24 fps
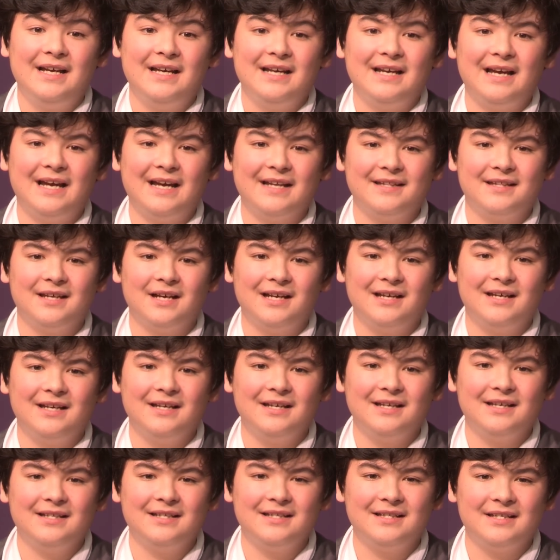at the
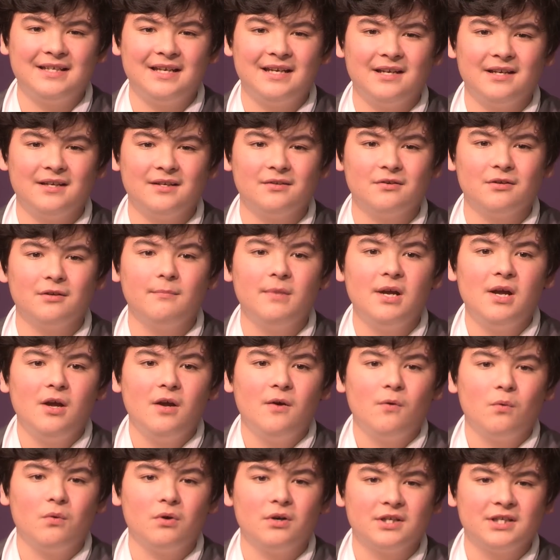Intandrum
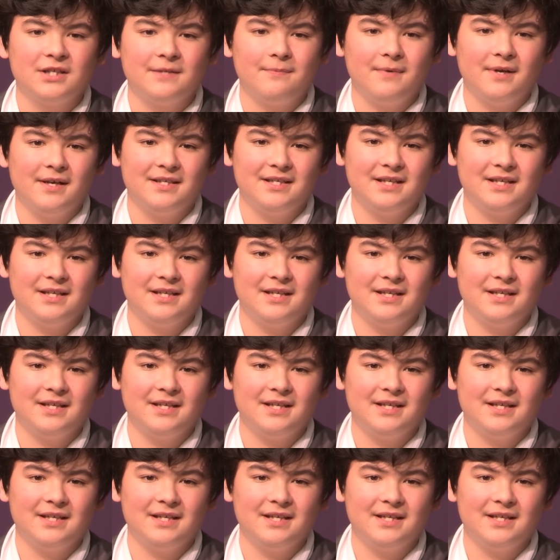workspace.